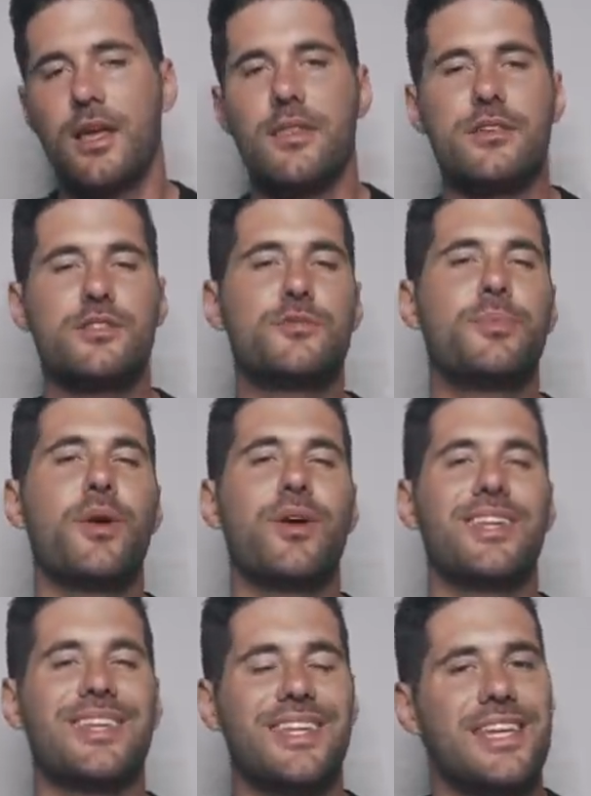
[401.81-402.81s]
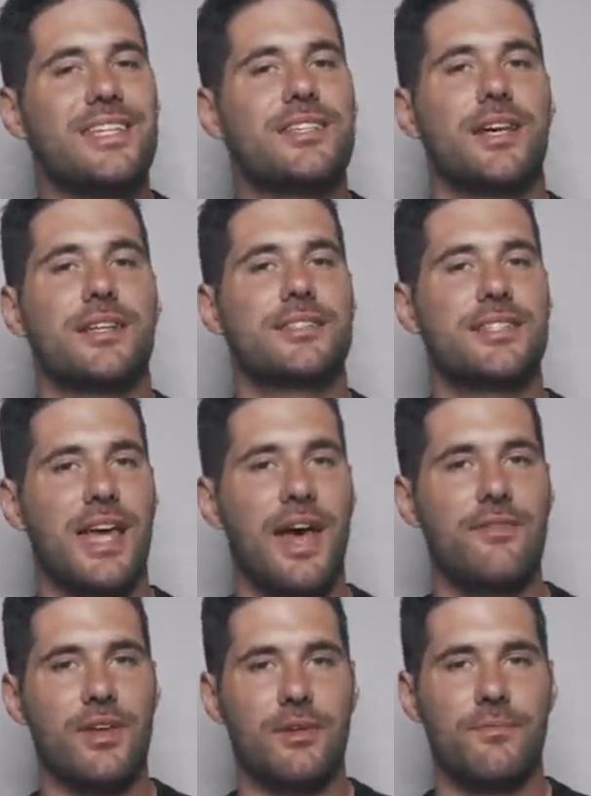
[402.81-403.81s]
The spirit leads us to
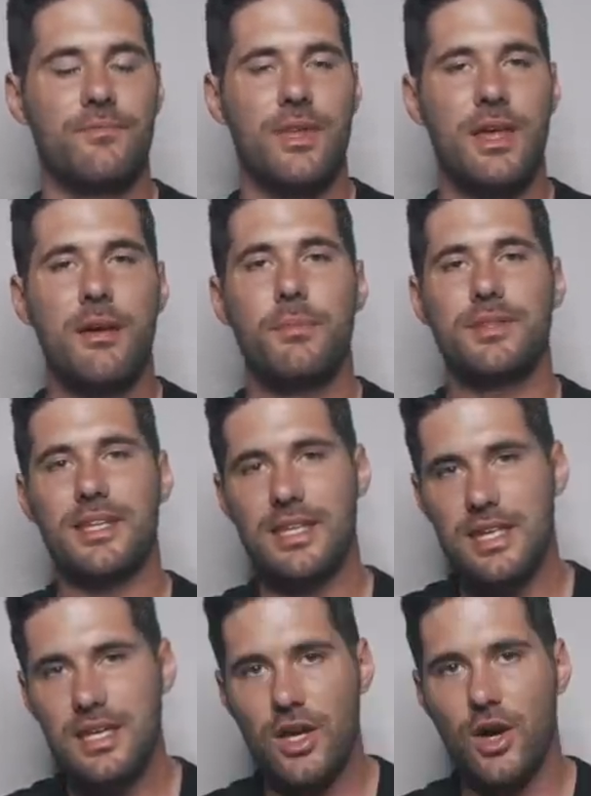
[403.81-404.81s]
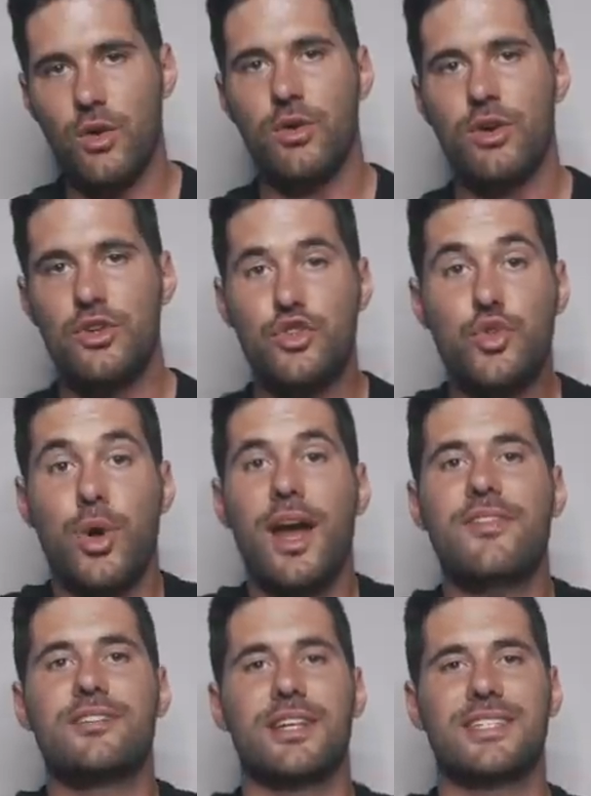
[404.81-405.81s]
heaven, but the ego
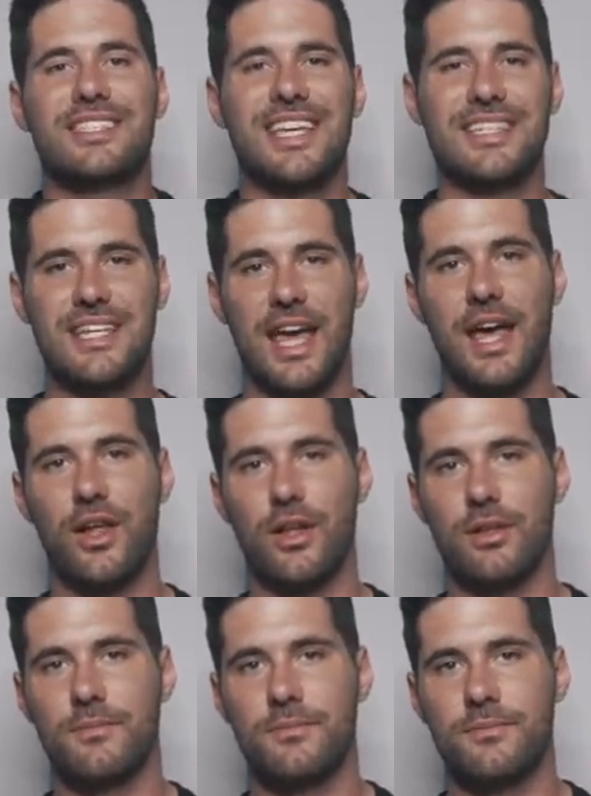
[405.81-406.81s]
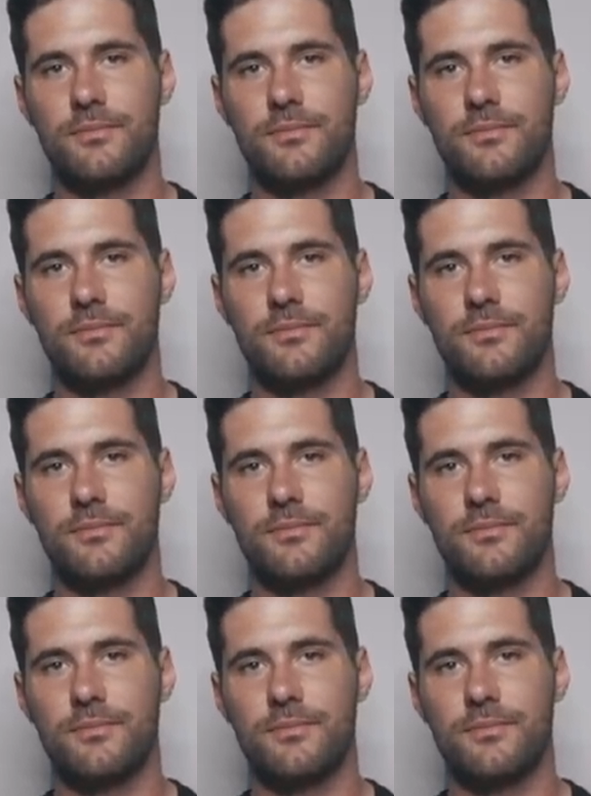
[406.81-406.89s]
drives us into hell.